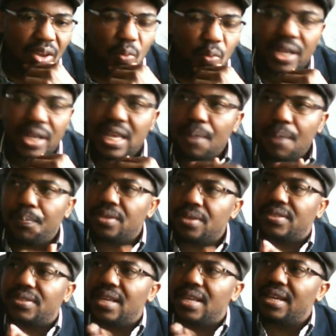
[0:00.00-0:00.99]
We keep
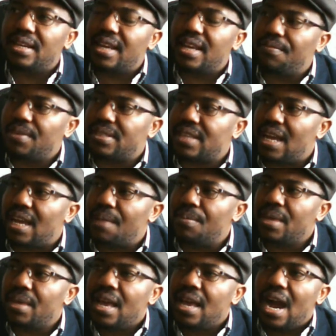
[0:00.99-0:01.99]
on saying every
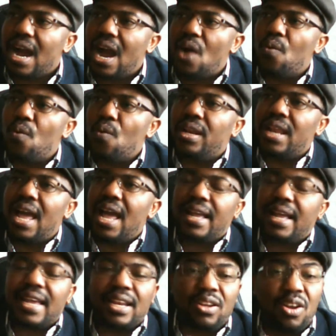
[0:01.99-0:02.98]
time, I would
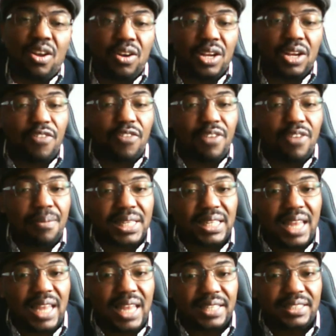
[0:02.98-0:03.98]
like a
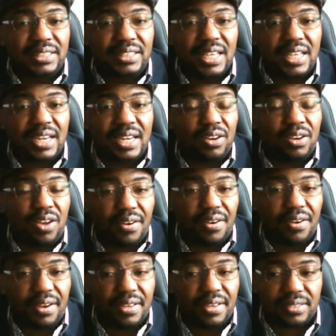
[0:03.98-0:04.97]
government like Jerry
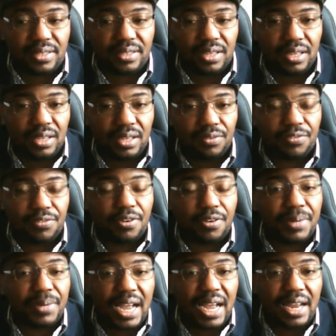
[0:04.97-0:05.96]
Lawrence
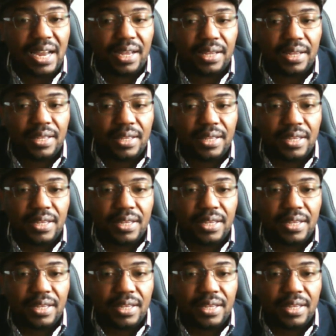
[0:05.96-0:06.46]
from Ghana